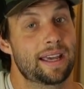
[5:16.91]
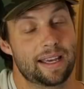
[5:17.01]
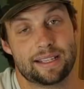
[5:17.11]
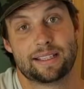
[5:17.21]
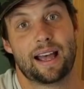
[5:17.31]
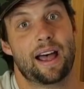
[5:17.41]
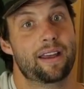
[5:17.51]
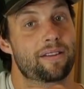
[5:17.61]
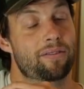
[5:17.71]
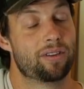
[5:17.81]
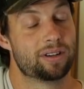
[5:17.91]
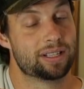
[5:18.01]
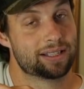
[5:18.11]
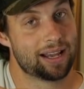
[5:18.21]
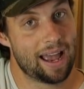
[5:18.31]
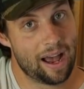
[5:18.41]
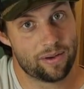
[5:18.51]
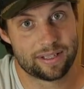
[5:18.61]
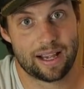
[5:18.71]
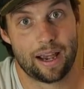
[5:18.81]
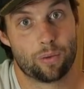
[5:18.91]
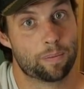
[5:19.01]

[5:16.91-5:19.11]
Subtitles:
inside versus outside.